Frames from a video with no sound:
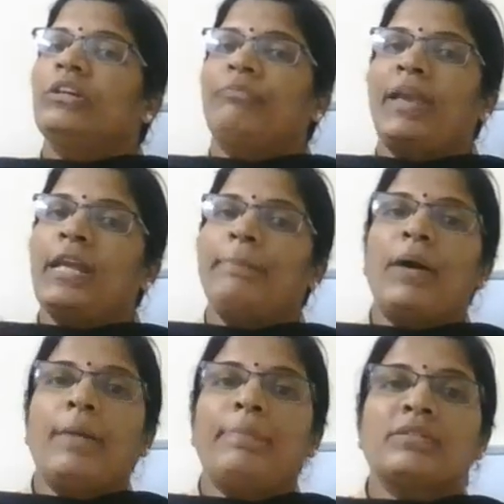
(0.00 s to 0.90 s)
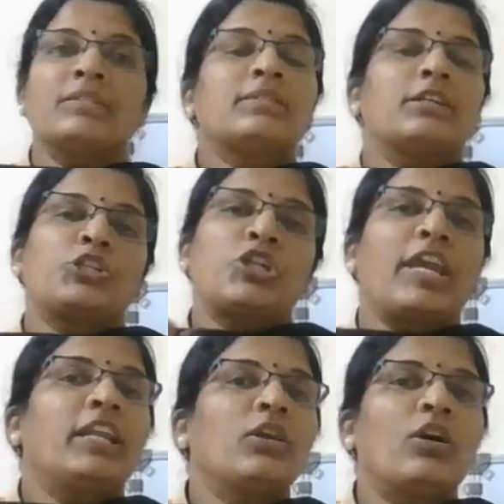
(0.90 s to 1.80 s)
the main purpose is
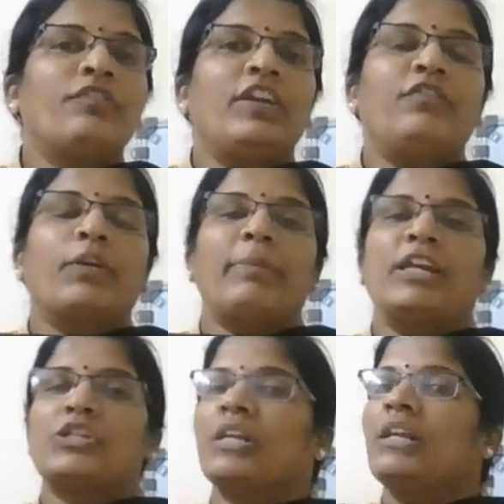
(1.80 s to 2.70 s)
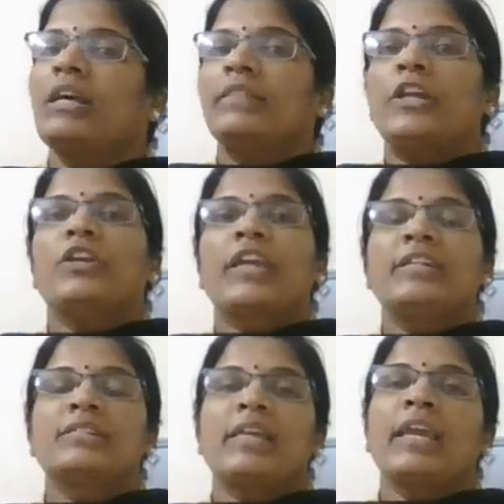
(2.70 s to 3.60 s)
sharing of information. Then you can
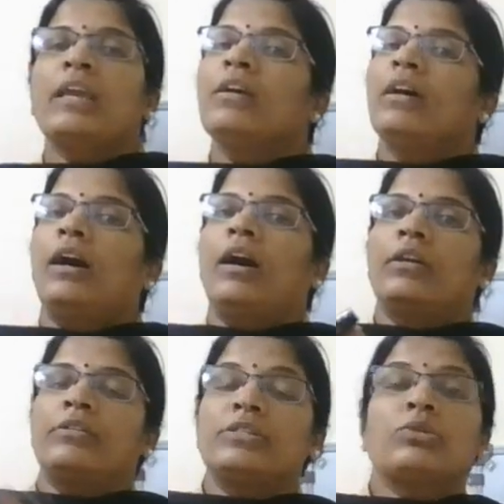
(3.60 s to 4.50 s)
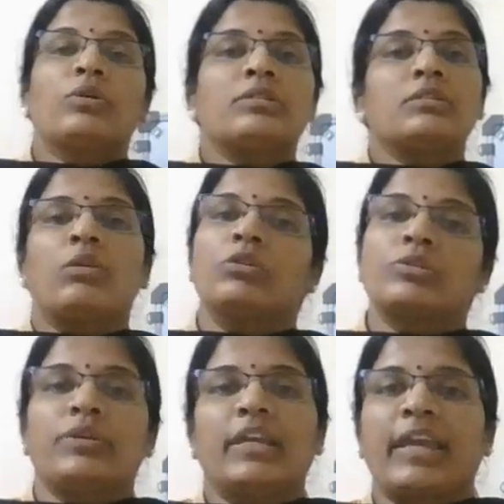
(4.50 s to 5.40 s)
say resources
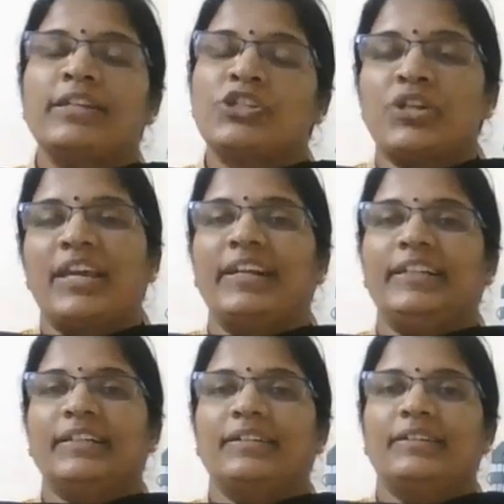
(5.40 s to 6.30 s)
also you can share it.